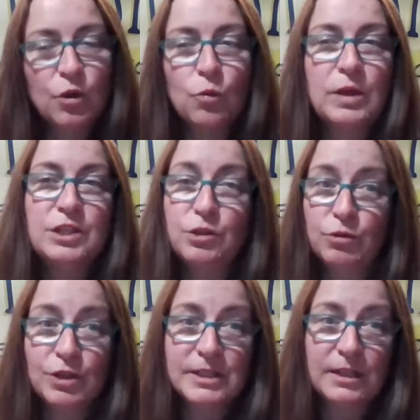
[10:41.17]
We do
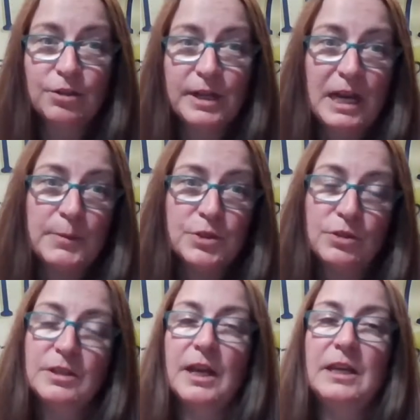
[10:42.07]
not sell on
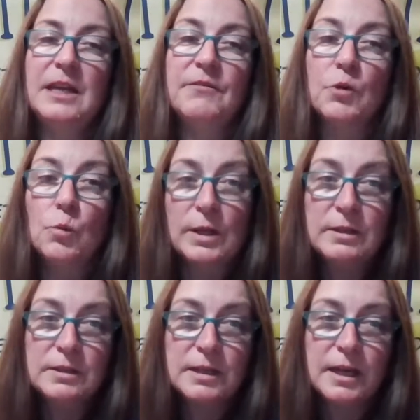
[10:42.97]
Amazon and never
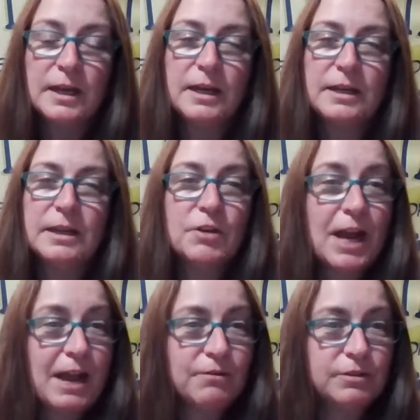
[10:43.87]
will and never
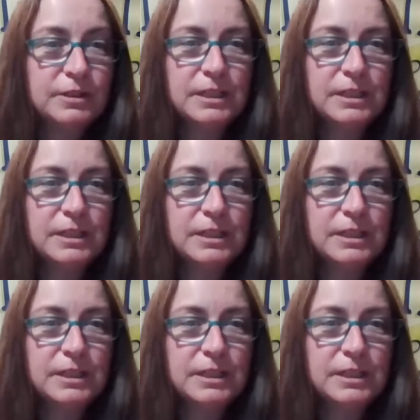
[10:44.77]
have.